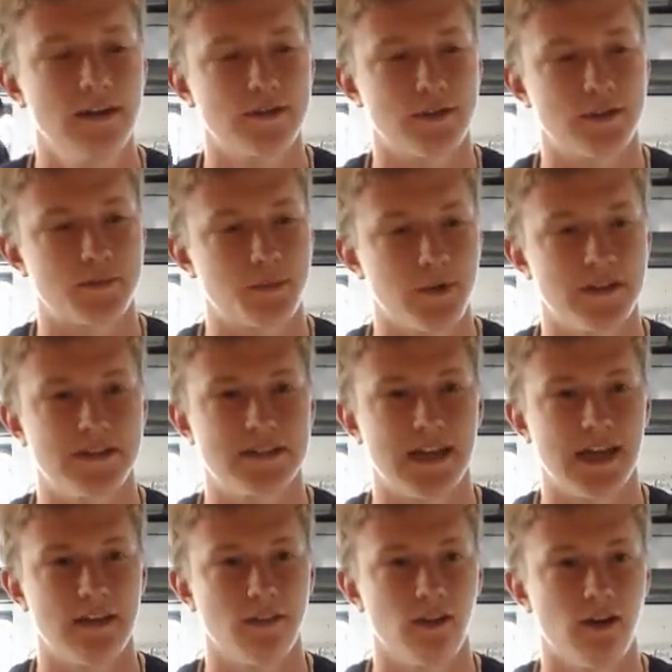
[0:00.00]
So it was a pretty
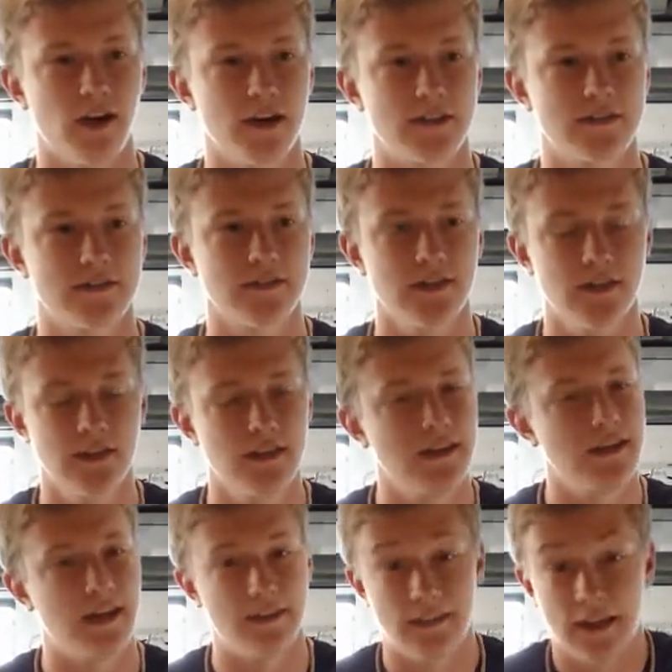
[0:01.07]
sad loss.
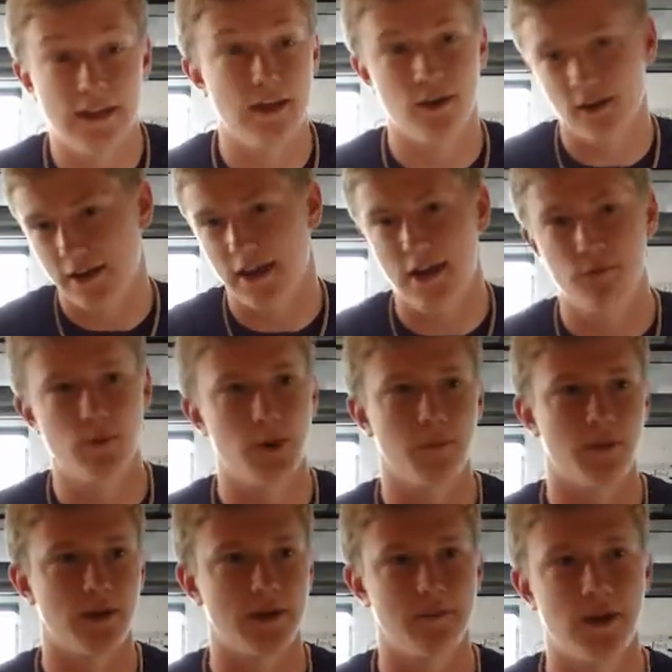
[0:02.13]
And that year again, we were
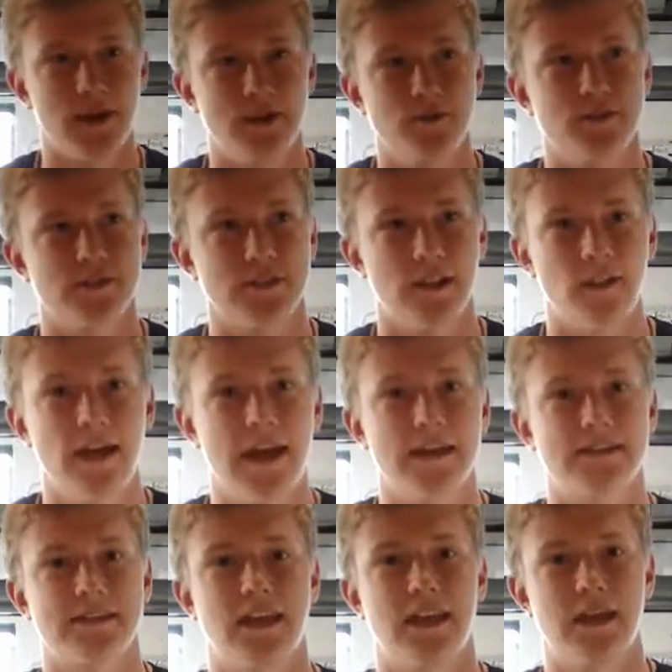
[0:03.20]
plagued by injuries. In the
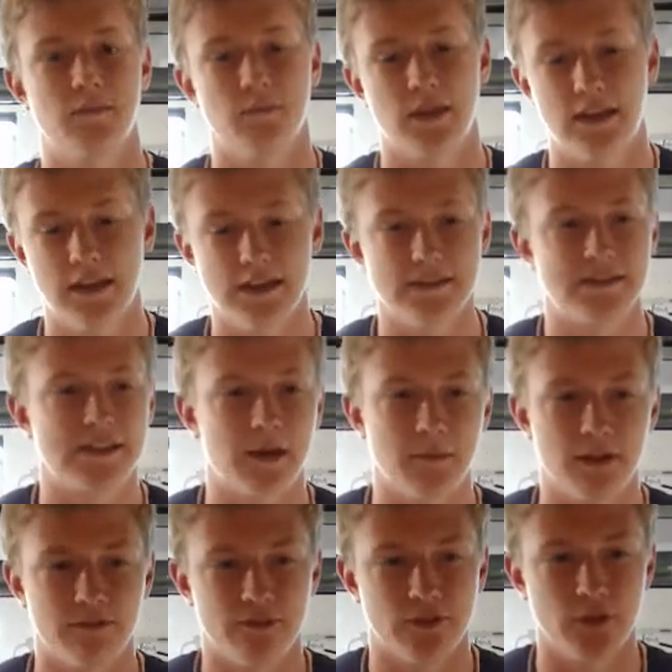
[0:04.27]
last game, a kid had
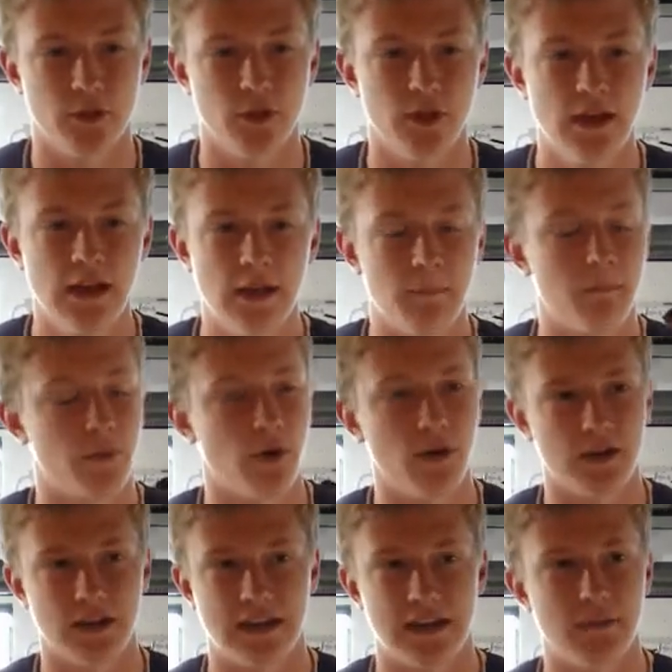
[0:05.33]
stomach flu.
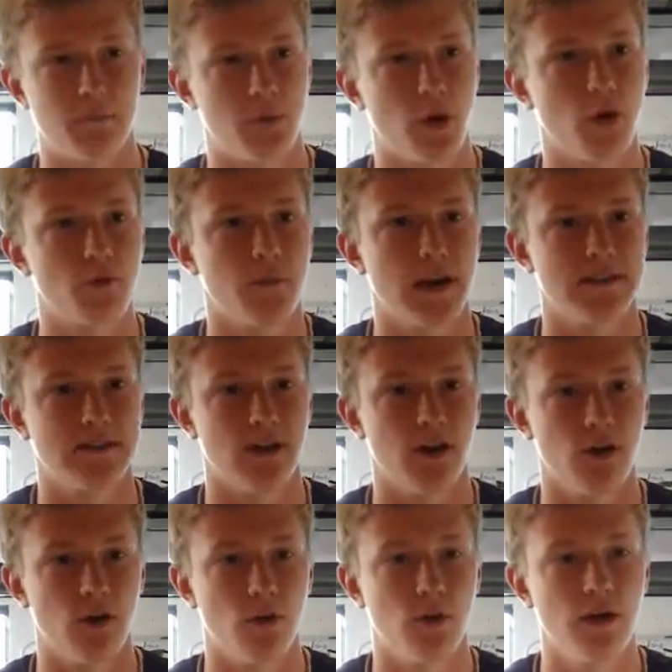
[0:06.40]
A kid broke my
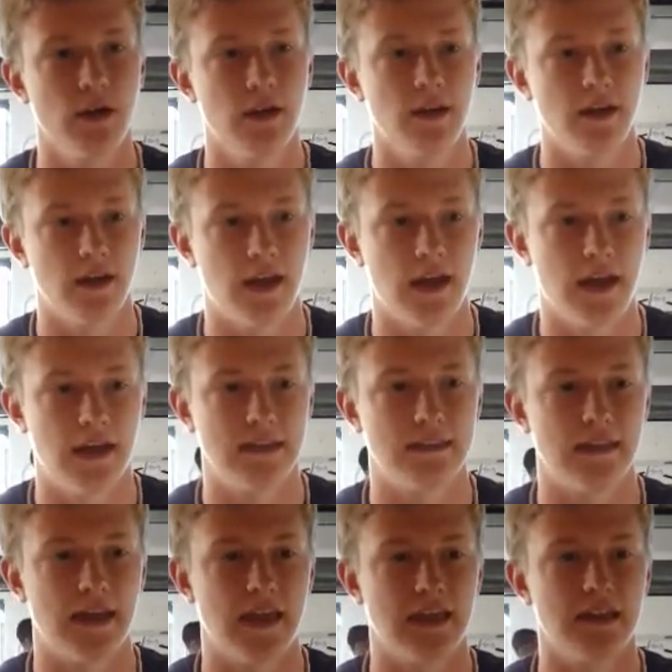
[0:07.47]
toe. And
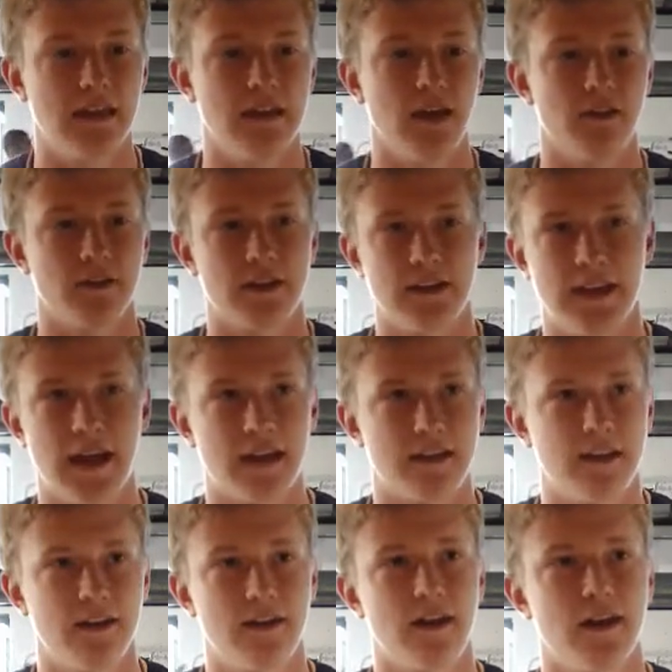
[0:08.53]
then another kid got a
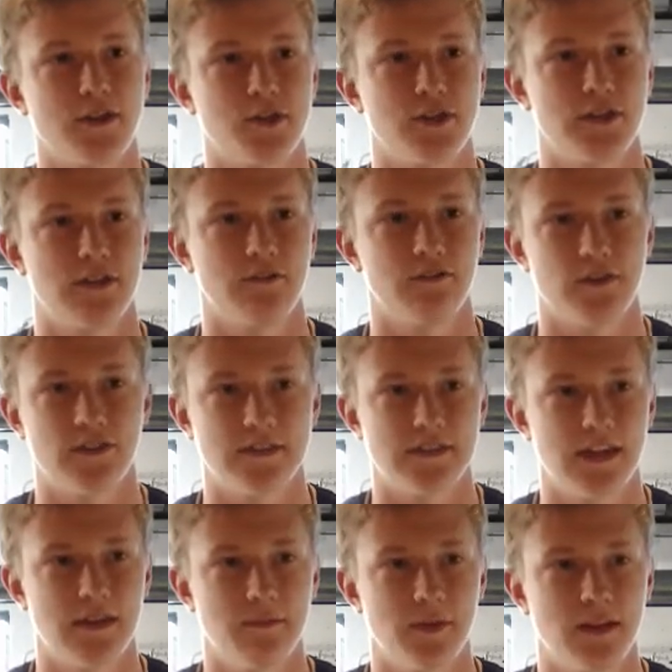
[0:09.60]
concussion in the first
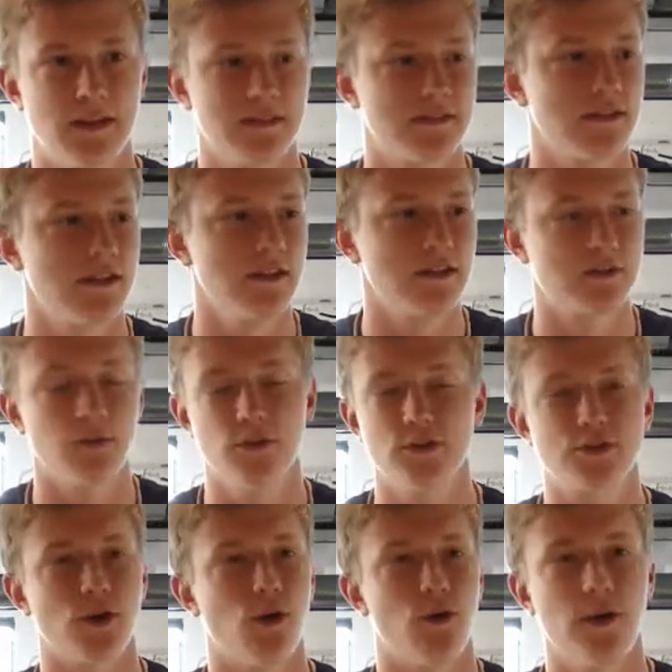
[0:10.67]
10 minutes. So we're
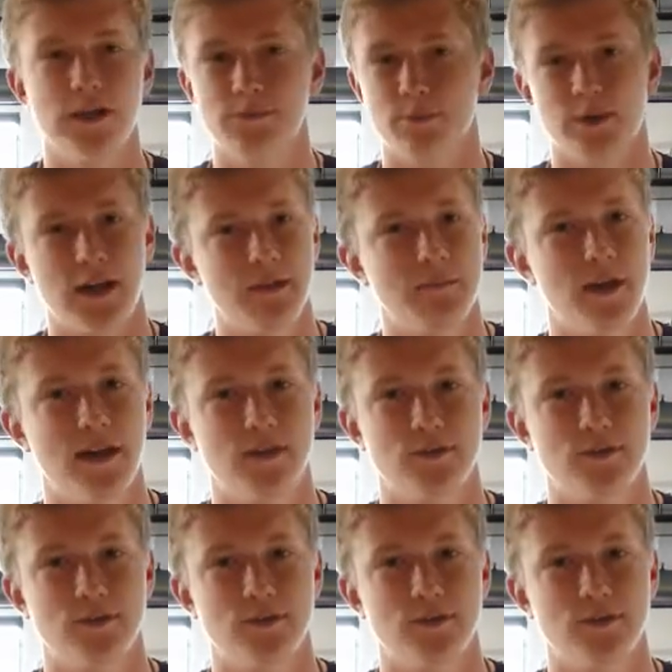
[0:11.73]
just always plagued by injuries.